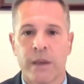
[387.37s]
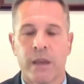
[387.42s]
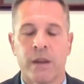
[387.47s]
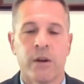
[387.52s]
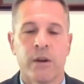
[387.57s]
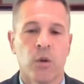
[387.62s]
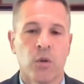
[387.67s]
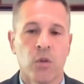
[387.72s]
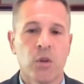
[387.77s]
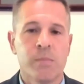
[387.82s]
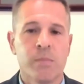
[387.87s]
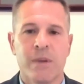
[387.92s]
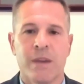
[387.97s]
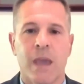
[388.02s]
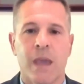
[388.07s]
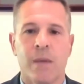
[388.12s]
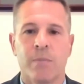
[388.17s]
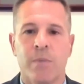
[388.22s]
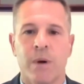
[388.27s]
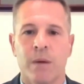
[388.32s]
And it only
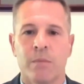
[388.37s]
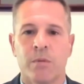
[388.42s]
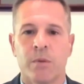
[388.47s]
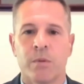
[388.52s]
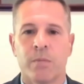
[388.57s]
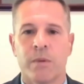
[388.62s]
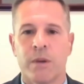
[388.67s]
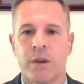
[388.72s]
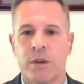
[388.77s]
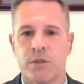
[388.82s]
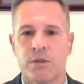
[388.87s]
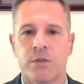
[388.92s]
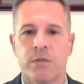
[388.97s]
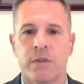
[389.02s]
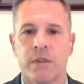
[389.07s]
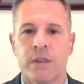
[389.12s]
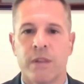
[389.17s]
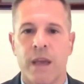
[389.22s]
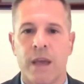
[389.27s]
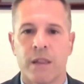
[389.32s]
became public because
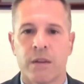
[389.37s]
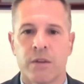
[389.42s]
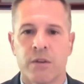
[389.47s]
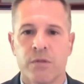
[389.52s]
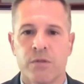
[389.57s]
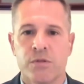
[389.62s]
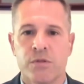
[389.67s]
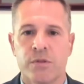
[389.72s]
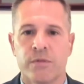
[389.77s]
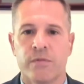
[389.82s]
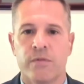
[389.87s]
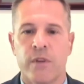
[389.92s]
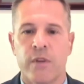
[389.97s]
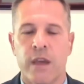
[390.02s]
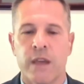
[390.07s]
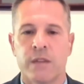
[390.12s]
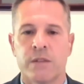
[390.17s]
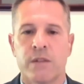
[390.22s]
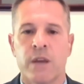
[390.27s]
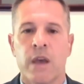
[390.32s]
during the allocution
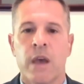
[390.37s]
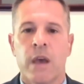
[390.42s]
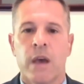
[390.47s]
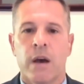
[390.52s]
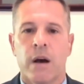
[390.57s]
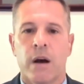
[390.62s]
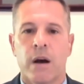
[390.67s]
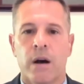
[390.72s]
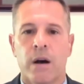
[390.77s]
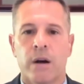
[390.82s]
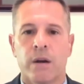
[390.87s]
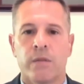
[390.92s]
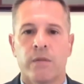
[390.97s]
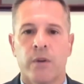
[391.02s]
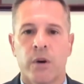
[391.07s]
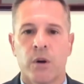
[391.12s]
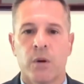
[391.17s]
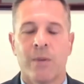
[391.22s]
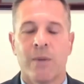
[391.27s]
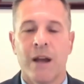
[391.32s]
phase,
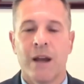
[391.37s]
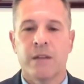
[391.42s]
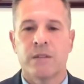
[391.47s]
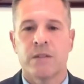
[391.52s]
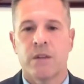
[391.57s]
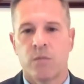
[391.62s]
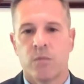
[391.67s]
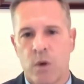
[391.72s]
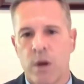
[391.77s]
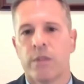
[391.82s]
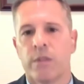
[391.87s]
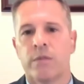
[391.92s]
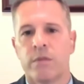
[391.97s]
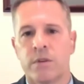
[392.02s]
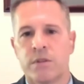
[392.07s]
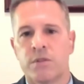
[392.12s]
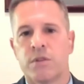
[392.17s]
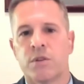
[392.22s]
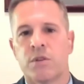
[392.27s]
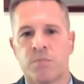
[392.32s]
Hunter Biden said, well, there
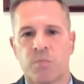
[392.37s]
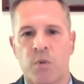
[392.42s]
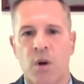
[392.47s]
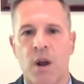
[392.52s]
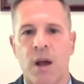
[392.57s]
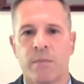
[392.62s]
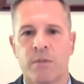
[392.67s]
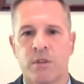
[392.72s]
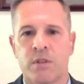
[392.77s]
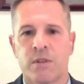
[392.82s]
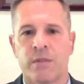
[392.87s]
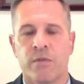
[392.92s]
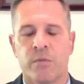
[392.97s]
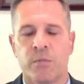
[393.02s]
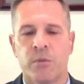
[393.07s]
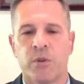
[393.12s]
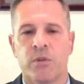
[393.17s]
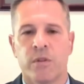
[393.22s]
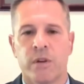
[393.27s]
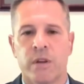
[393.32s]
is this promise of
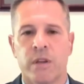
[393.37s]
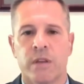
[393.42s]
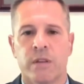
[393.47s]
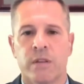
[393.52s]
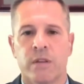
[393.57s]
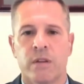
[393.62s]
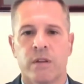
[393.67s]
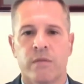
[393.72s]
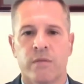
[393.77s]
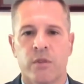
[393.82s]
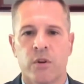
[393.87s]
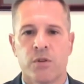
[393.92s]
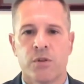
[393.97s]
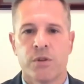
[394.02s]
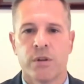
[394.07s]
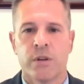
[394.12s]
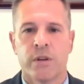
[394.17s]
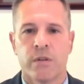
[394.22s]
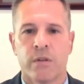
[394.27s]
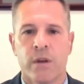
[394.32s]
immunity in the
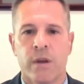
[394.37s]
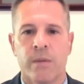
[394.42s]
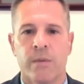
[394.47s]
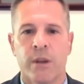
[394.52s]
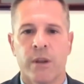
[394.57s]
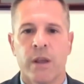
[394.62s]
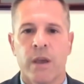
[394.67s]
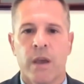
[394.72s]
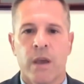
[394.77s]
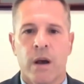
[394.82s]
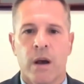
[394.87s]
diversion agreement.